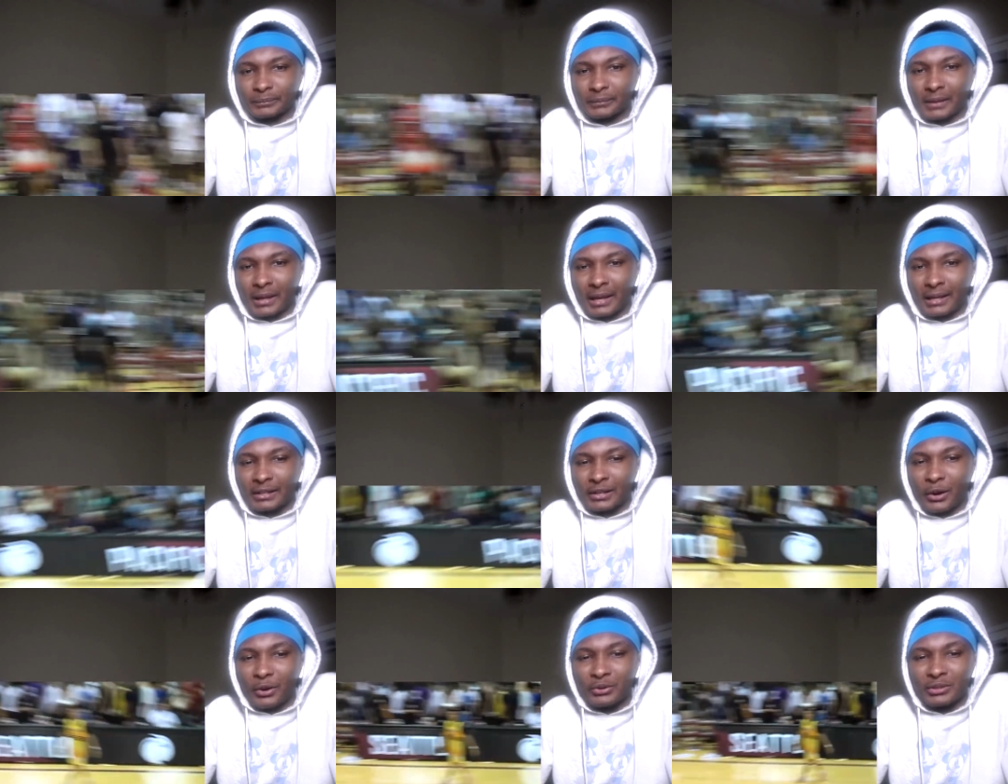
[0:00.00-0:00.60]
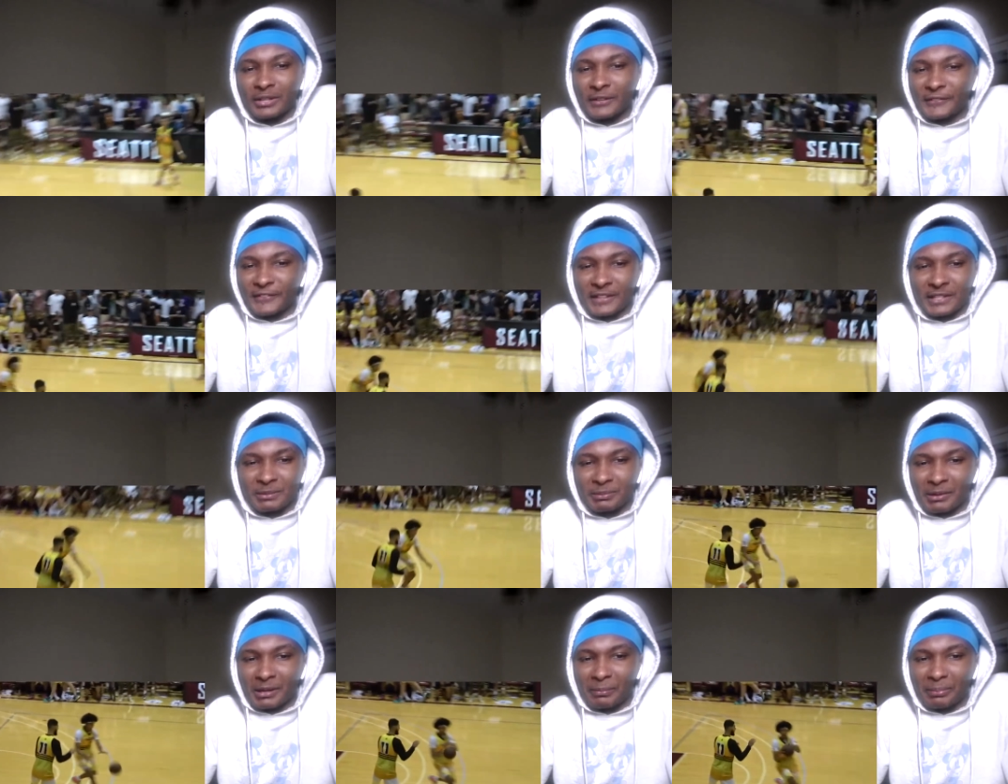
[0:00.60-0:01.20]
Ain't no
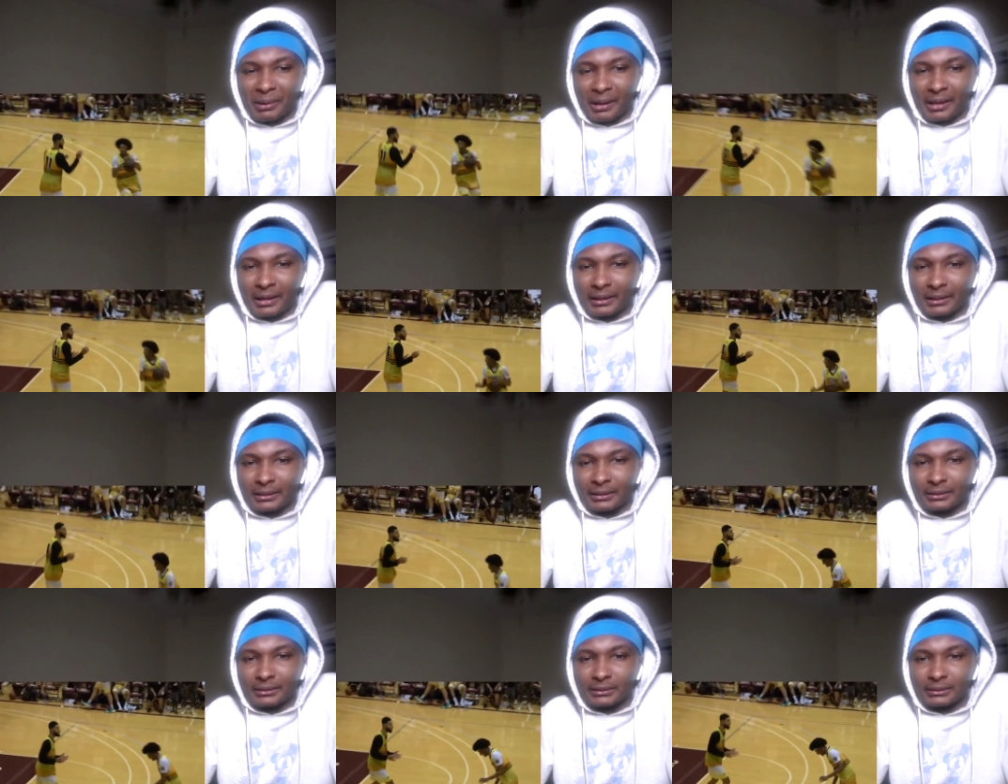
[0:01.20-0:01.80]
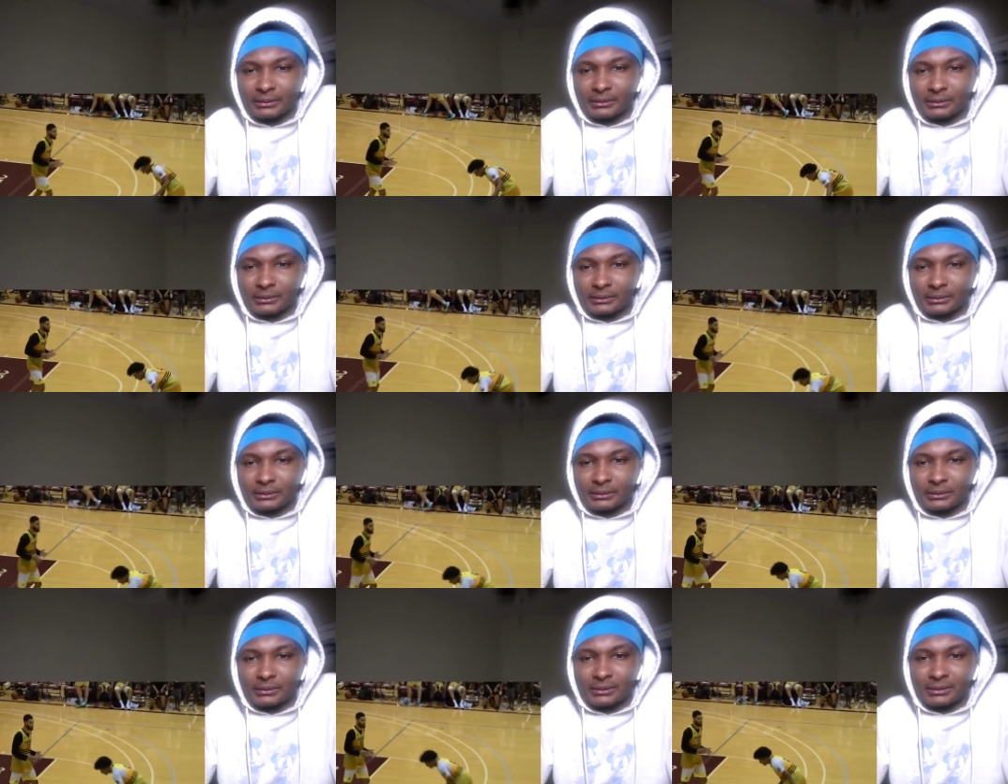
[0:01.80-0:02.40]
defense being played.
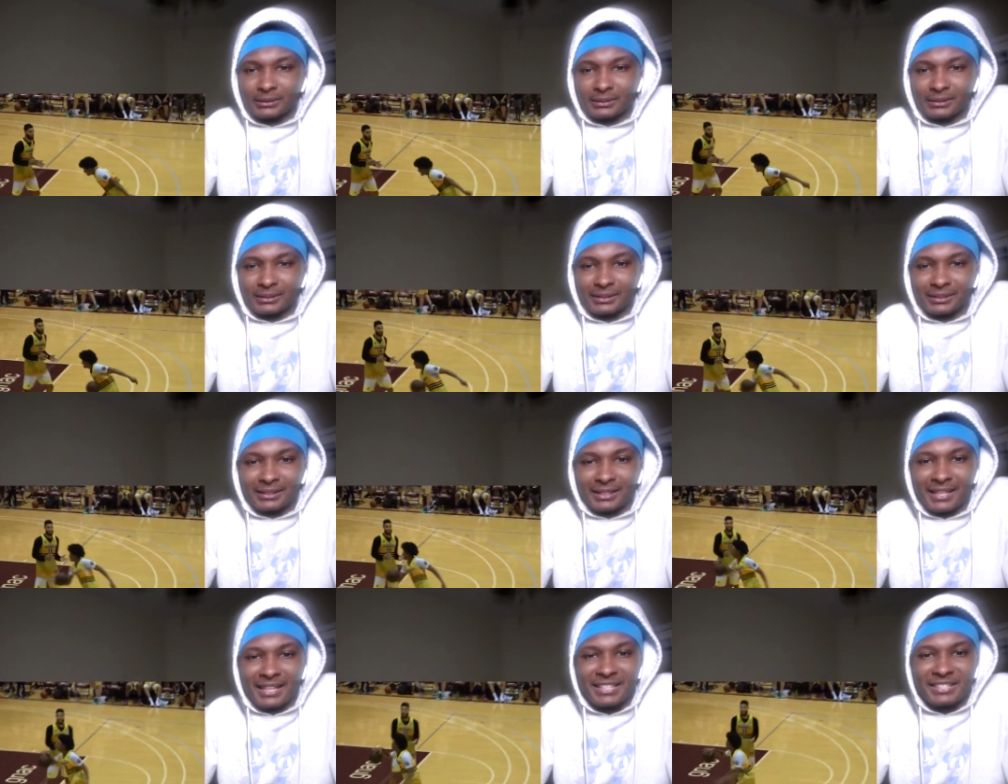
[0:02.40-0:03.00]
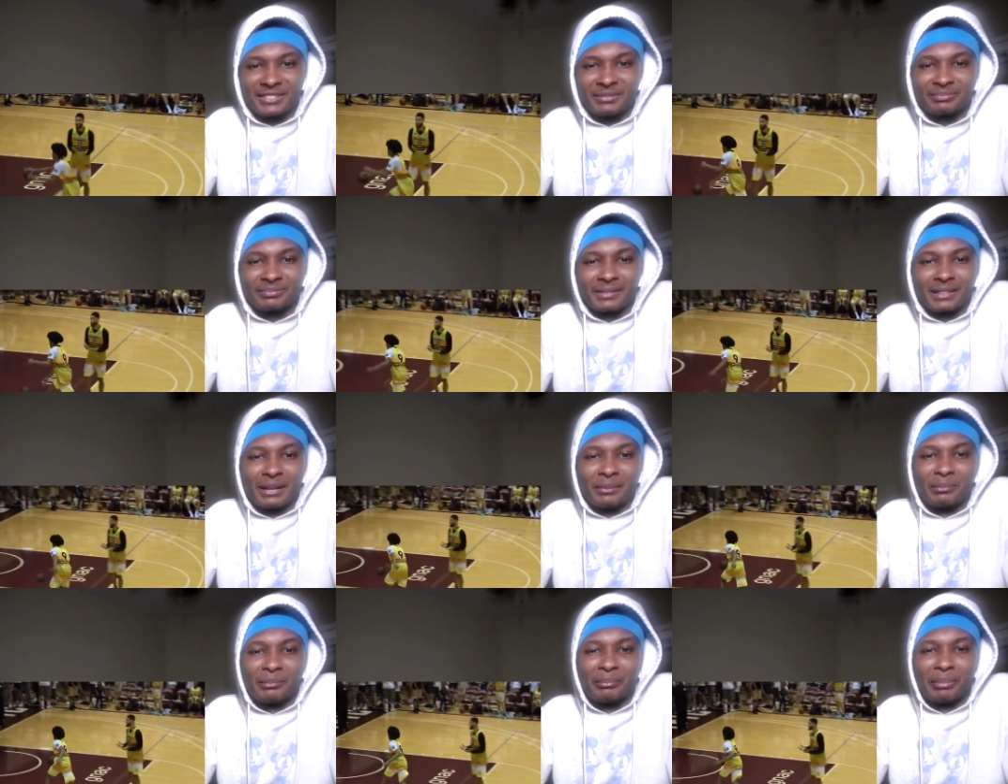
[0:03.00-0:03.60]
He,
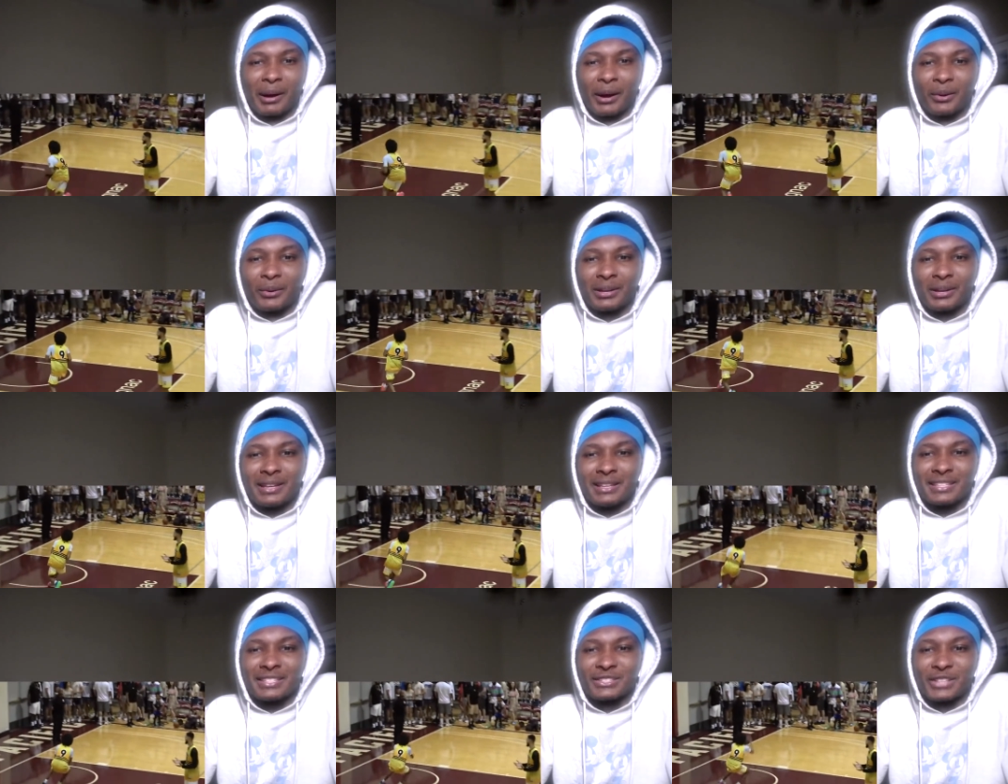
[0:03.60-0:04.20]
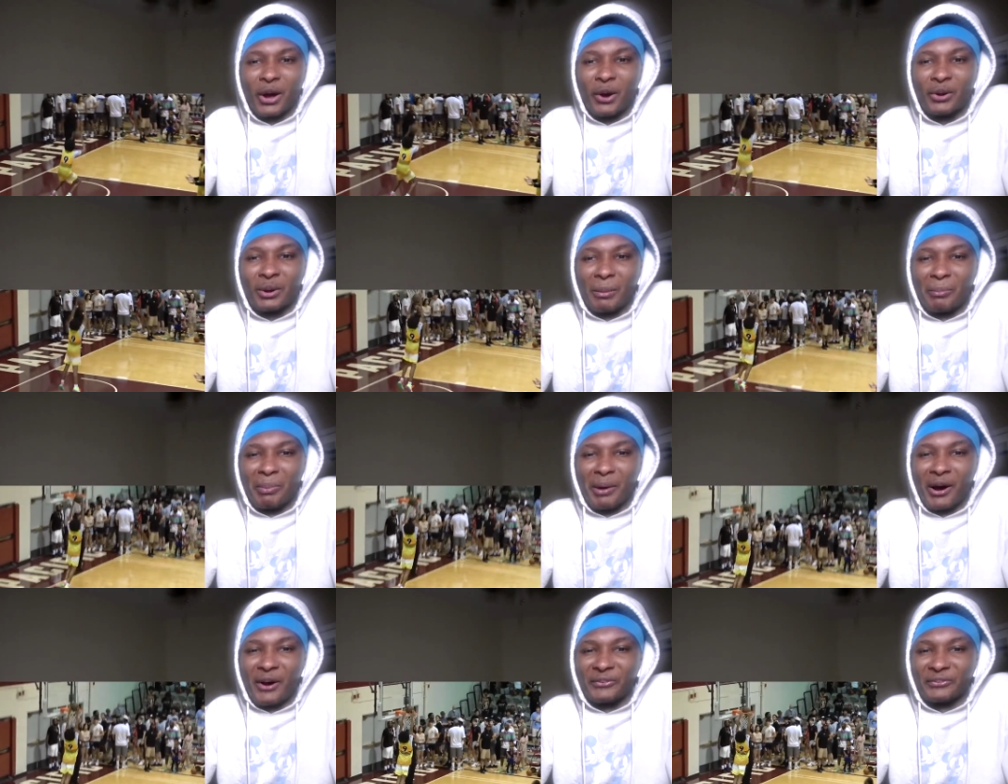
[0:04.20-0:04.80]
bro, he stole the
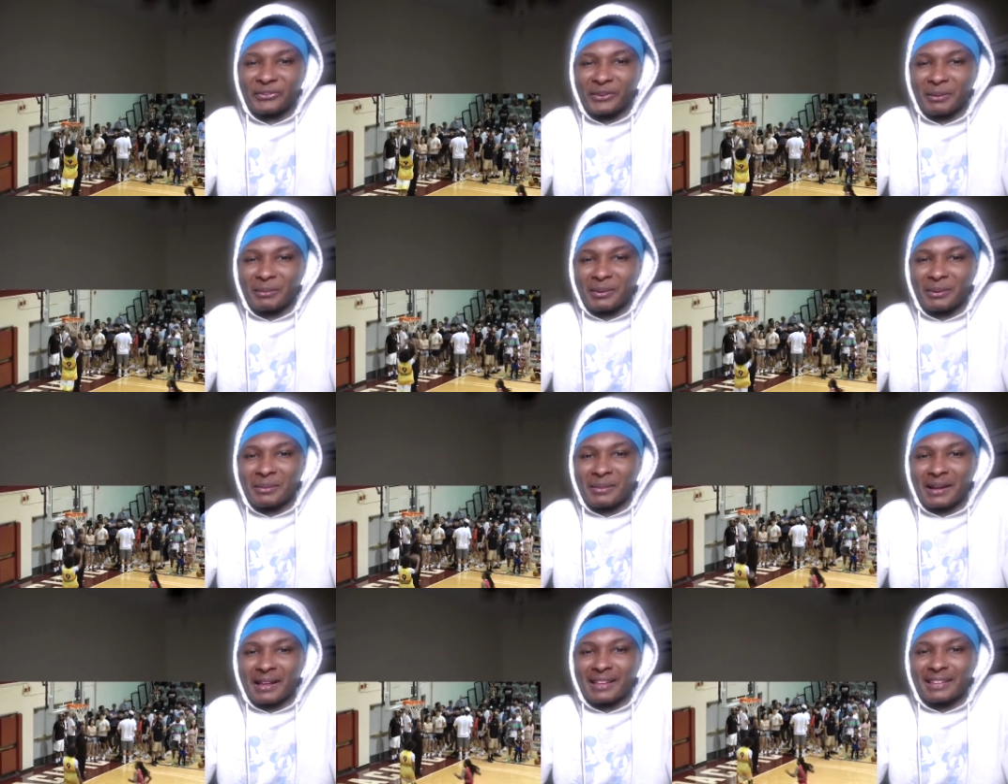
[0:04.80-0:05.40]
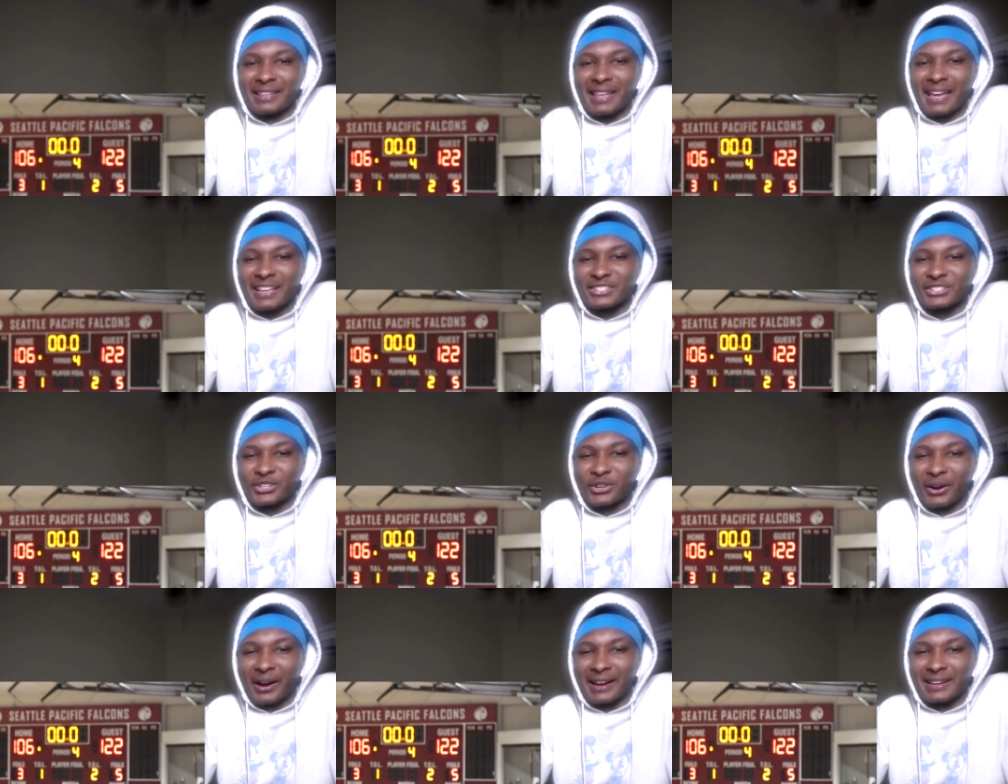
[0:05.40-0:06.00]
ball from him.
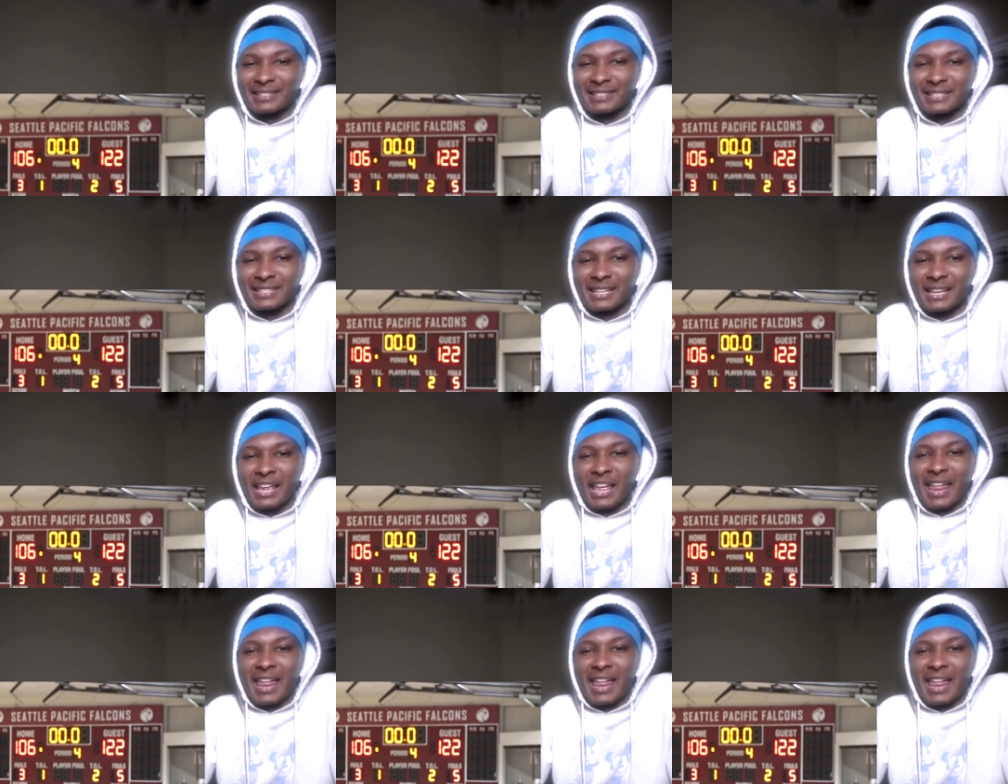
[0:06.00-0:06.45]
That's crazy.